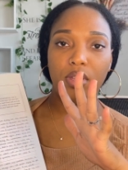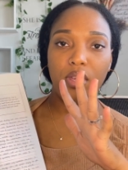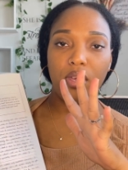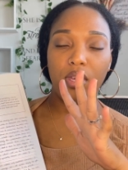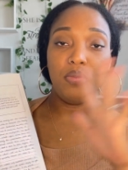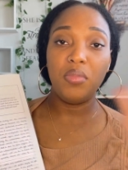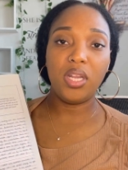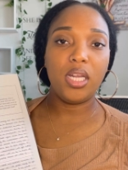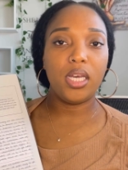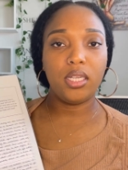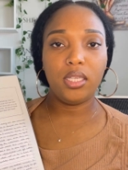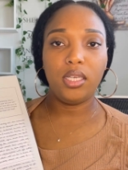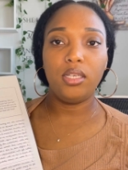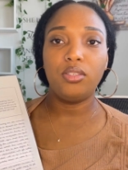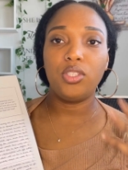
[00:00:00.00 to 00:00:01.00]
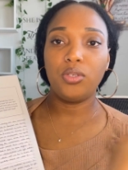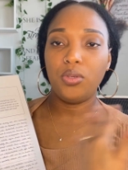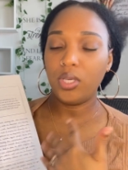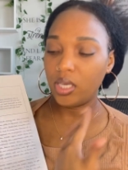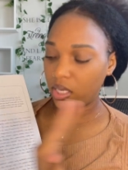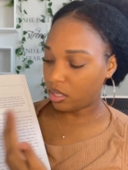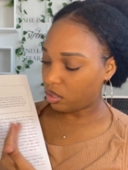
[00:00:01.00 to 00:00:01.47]
immediately, so you
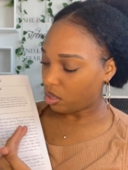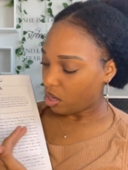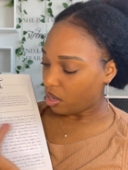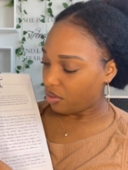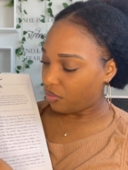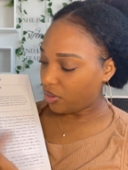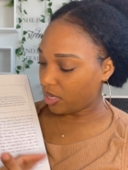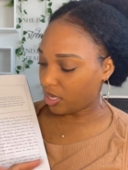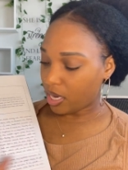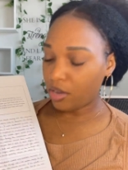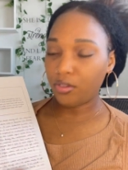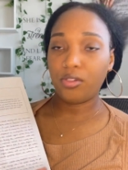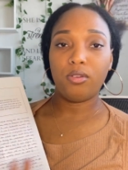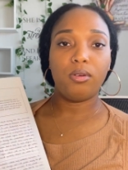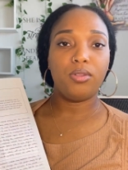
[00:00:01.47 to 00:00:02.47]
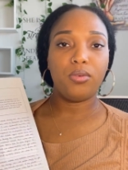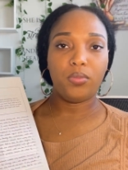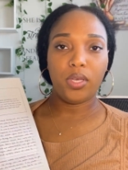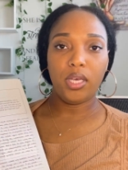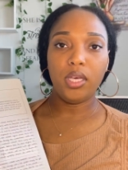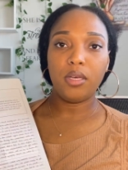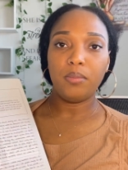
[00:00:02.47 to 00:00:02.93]
can fill it out throughout the
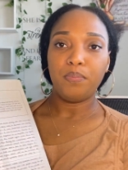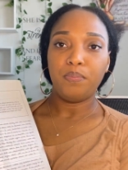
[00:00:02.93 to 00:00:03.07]
week.